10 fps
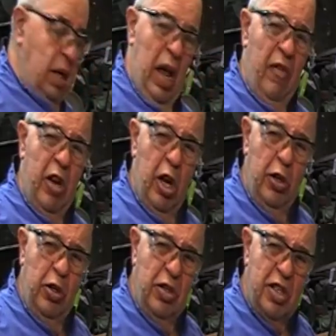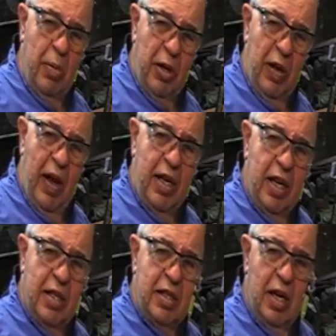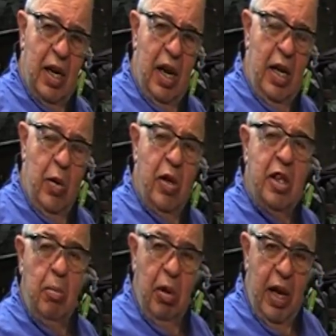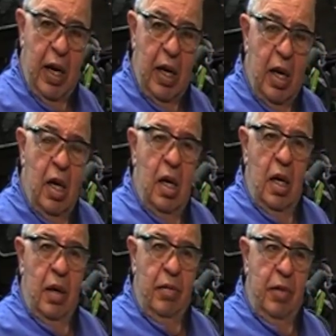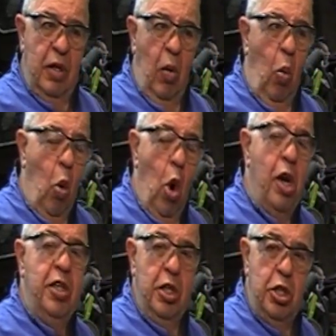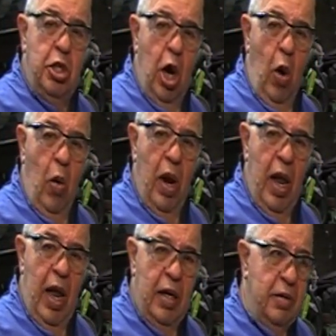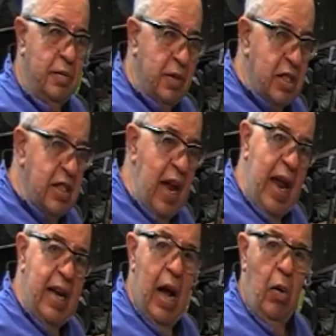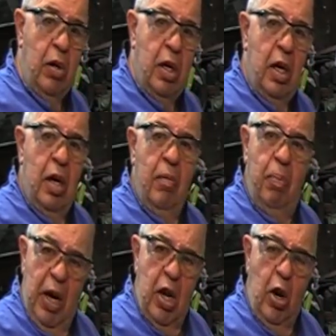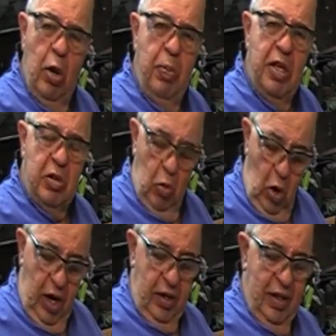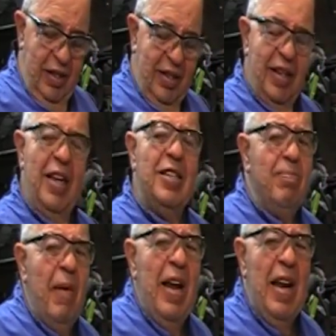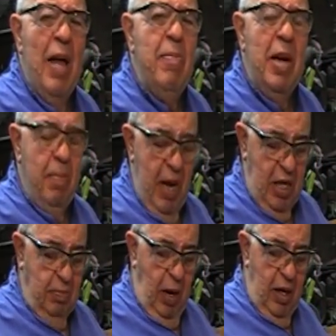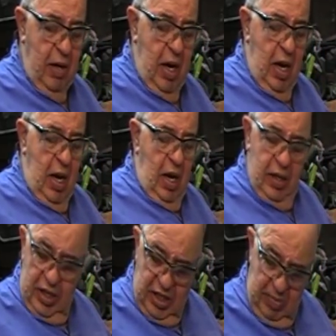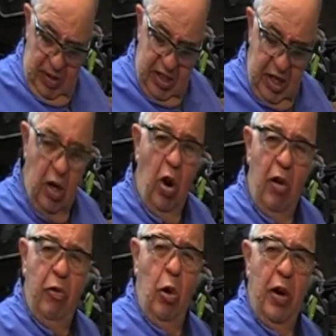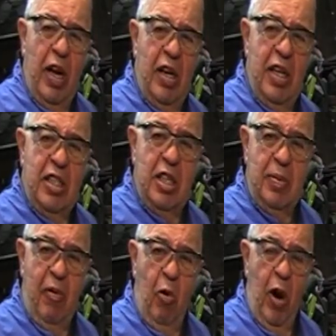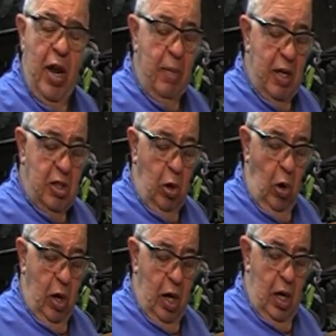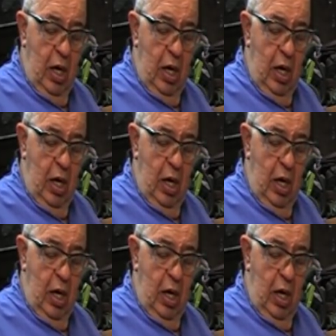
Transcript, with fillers: Now, if you're going to do something like this and you want the bling, the wood to show and stand out, pick a good piece of wood. This might not be the best, but this has been sitting on the floor down there since before I had my stroke.